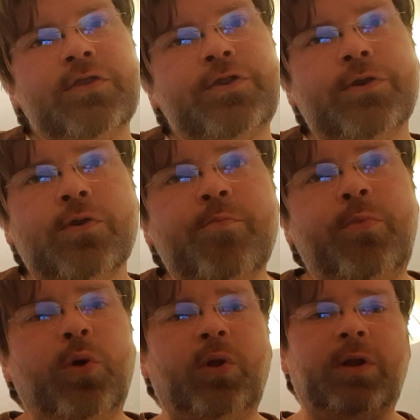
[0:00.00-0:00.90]
to
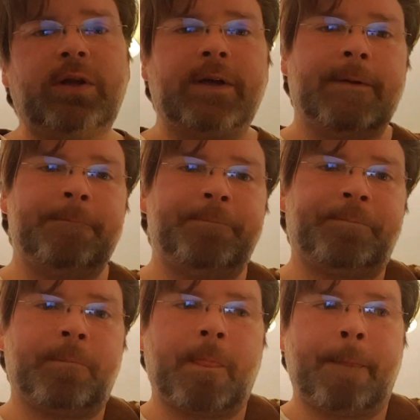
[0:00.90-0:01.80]
pull
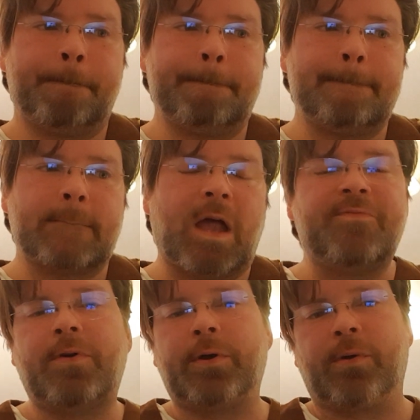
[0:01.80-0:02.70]
a
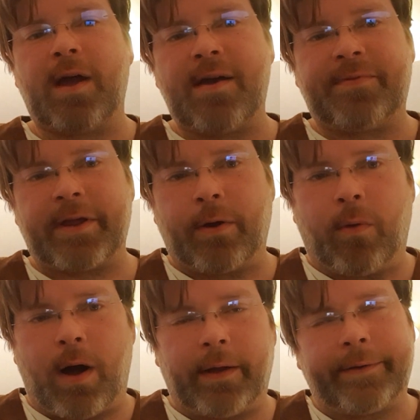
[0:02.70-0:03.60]
photograph out of your
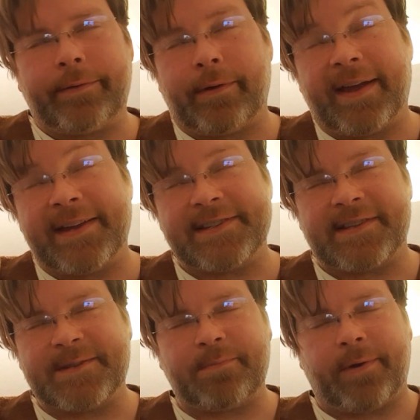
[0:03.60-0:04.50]
wallet, or I guess at
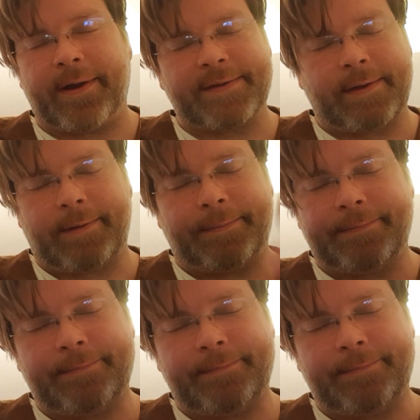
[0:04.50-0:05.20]
this point it's all